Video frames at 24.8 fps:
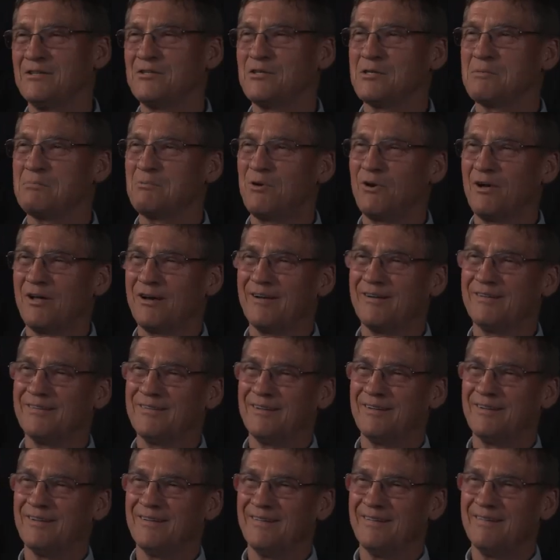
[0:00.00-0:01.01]
he, he just brought it.
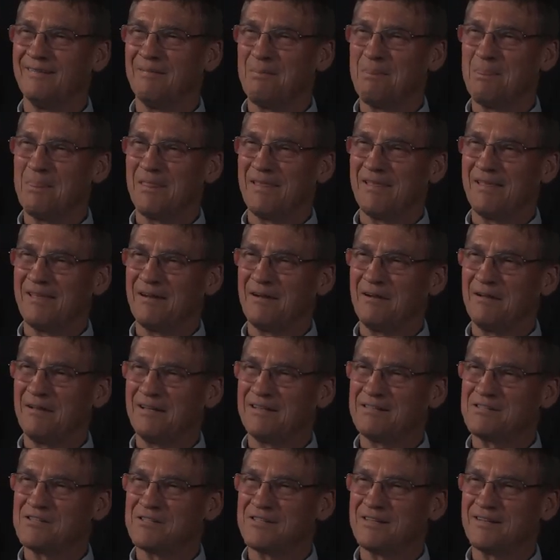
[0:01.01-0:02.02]
You
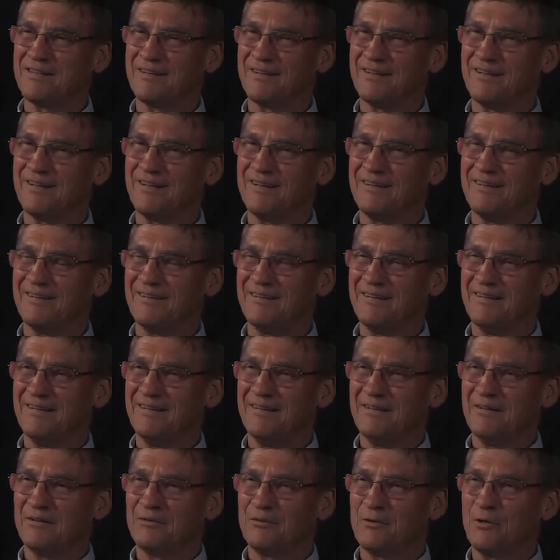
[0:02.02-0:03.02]
know, it's, uh,
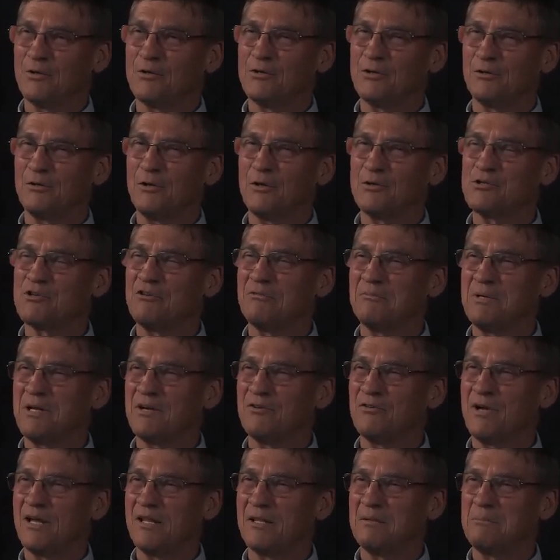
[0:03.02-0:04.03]
Those, those who've
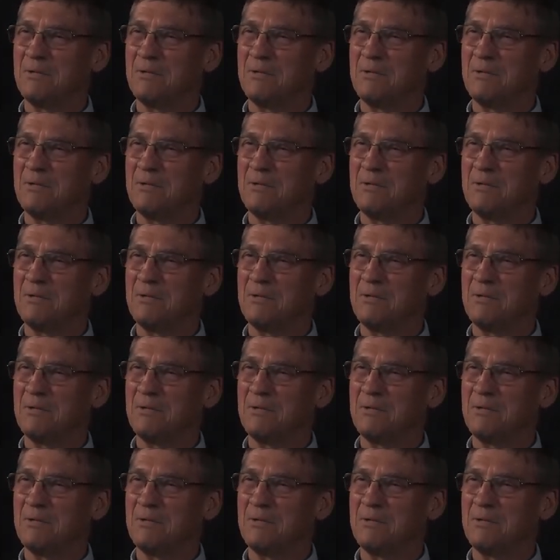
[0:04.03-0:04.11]
been around